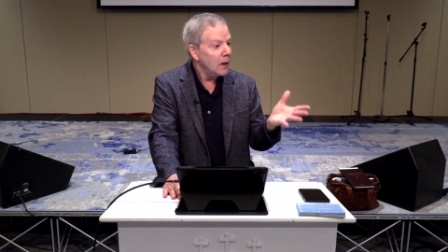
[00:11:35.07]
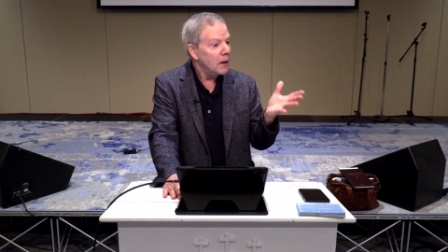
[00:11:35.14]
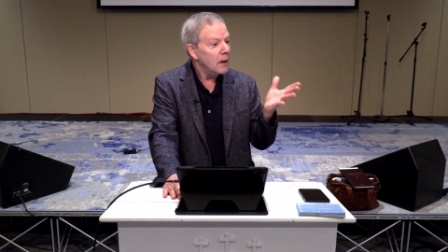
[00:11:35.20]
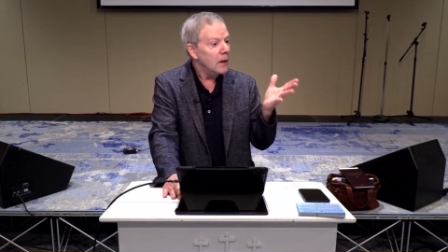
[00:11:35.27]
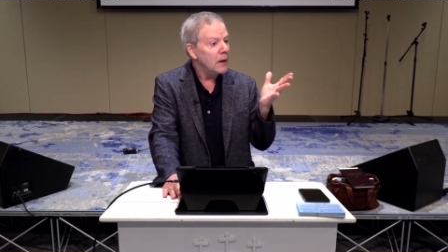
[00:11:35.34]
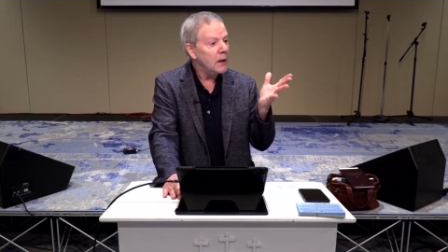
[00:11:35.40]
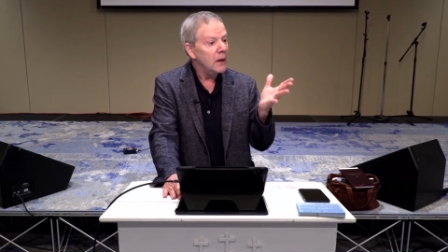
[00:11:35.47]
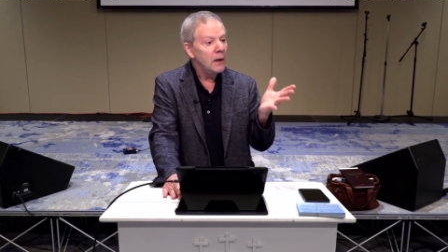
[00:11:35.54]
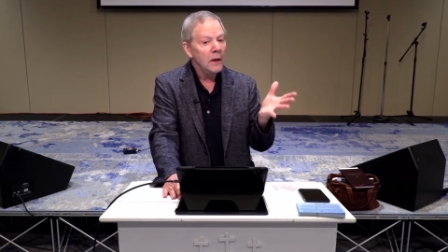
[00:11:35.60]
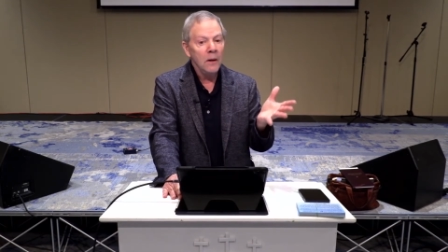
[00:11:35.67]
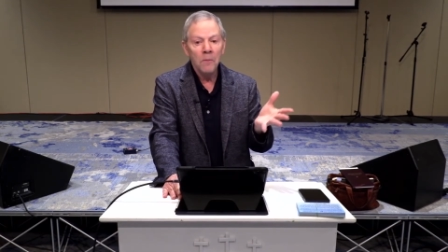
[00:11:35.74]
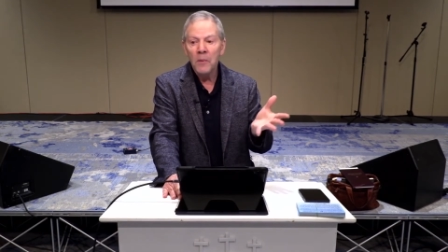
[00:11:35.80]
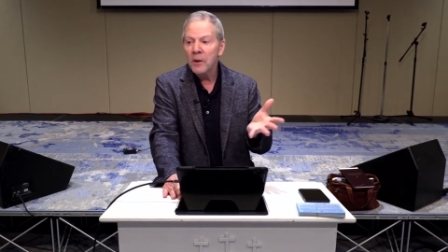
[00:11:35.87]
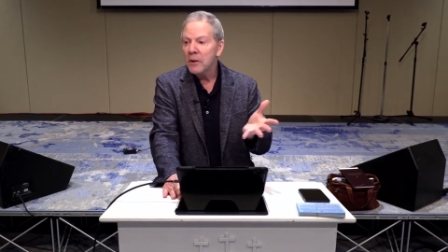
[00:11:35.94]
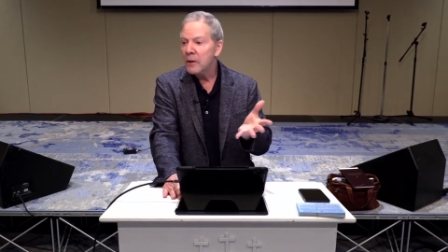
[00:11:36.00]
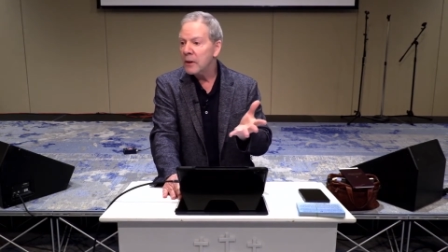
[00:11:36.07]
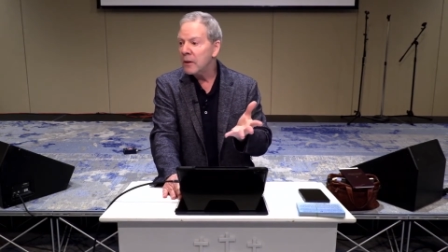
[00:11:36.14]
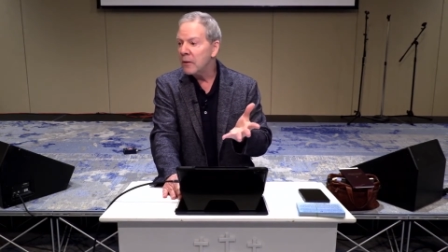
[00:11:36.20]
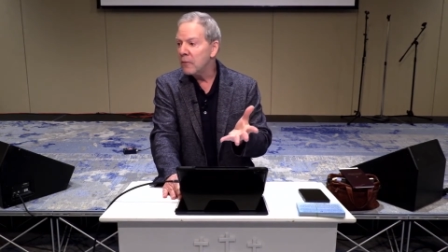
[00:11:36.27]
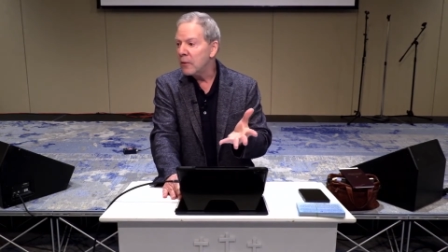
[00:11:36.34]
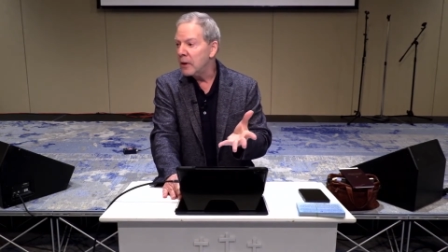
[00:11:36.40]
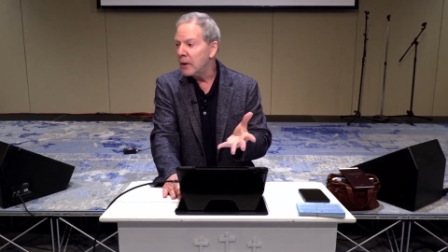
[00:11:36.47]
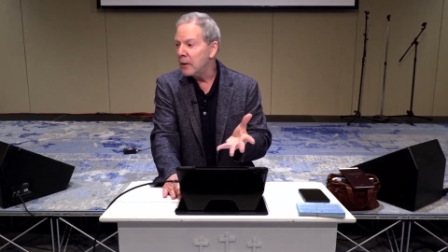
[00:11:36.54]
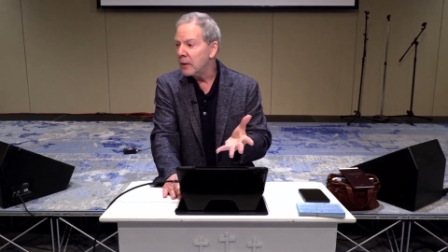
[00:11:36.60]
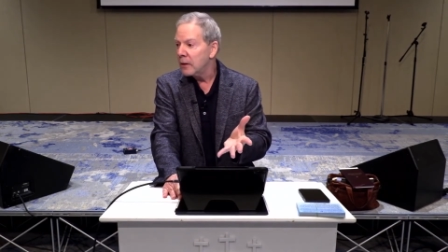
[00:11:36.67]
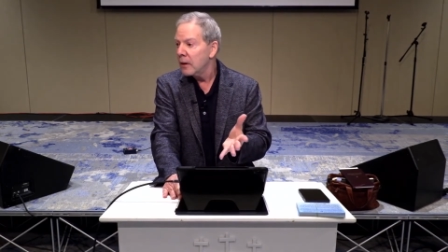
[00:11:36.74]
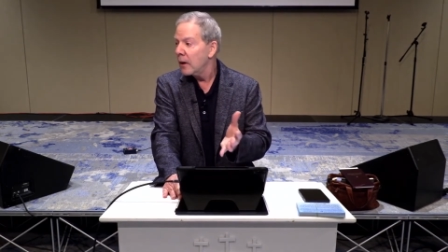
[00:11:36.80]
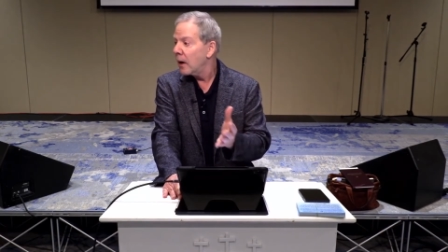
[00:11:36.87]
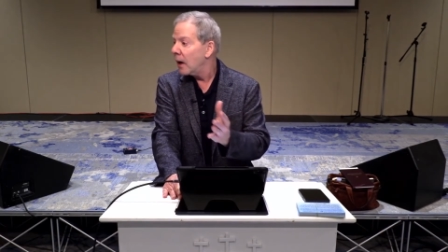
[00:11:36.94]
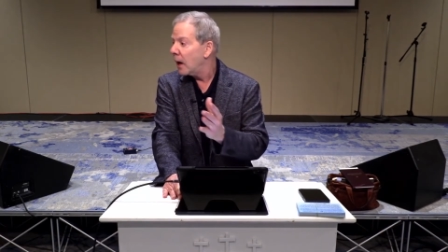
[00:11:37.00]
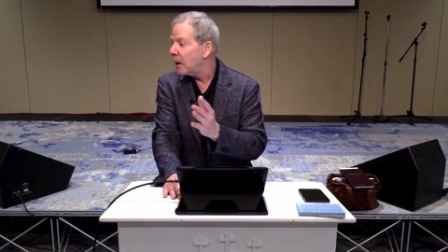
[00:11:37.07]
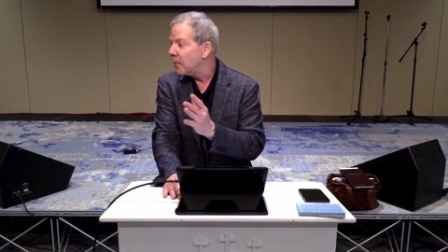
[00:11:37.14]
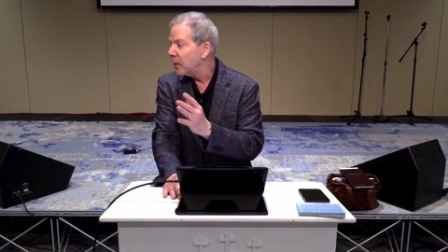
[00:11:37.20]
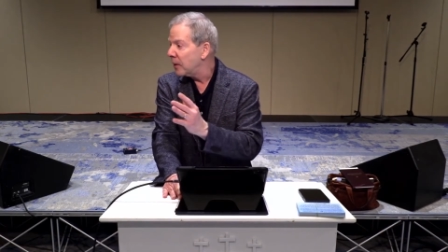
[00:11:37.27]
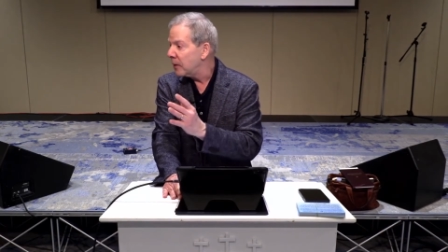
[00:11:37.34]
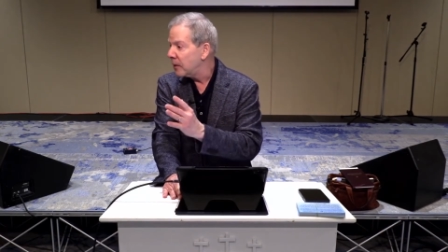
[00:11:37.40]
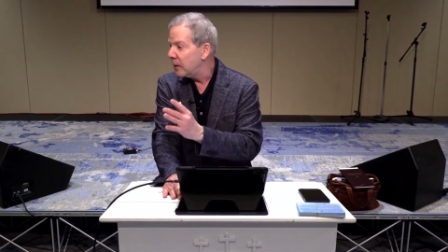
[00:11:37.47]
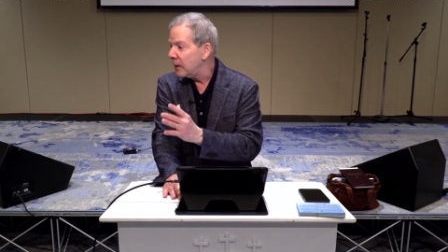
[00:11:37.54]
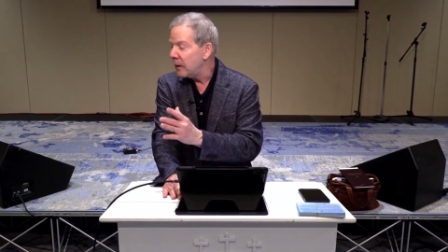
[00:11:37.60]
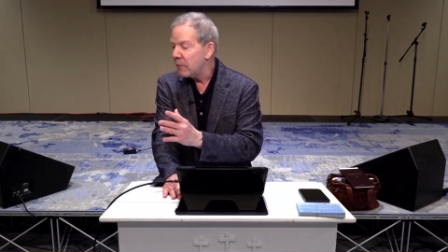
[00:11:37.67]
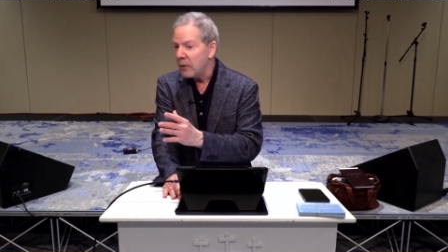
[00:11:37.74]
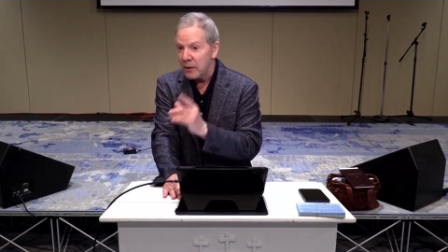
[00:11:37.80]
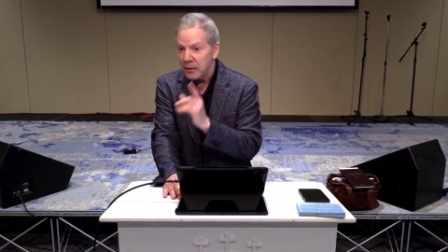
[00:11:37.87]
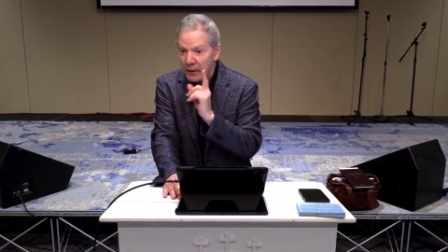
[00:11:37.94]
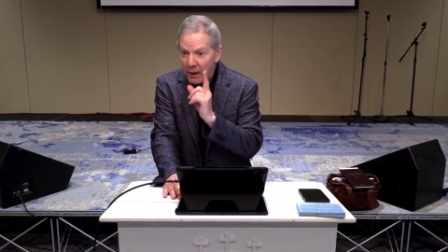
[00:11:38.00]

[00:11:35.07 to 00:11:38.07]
He must increase, I must decrease.